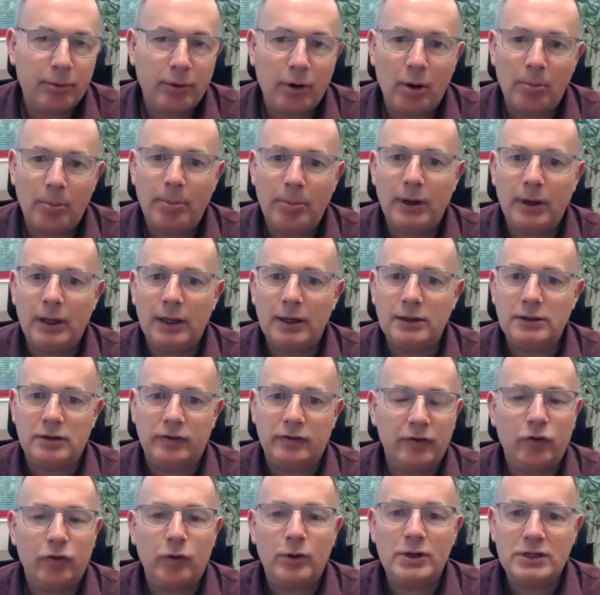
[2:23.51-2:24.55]
properties
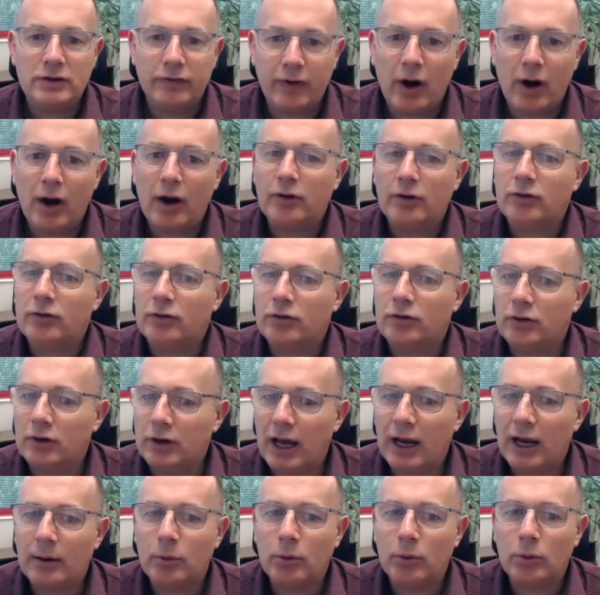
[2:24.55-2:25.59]
of influenza viruses in
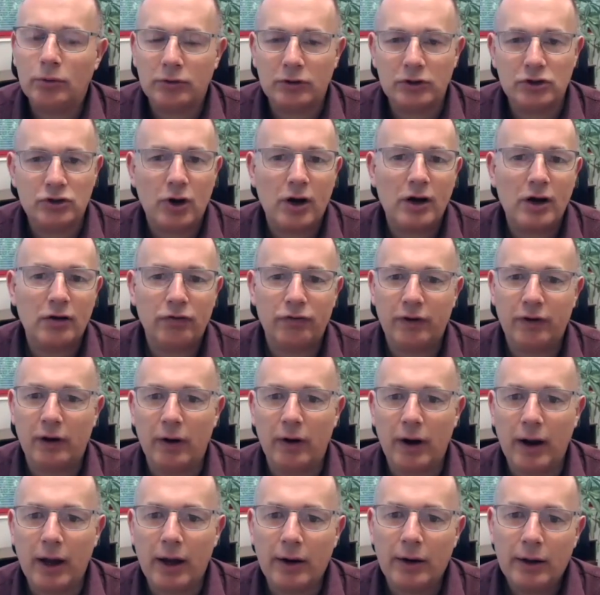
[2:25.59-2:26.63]
animals and trying to
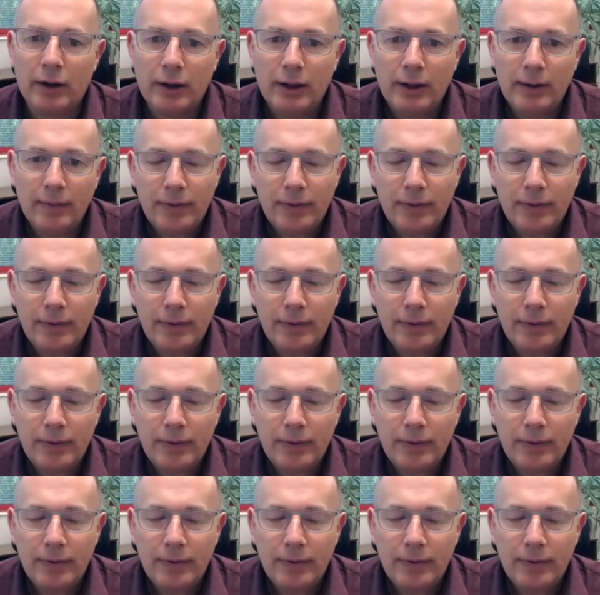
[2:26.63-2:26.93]
figure out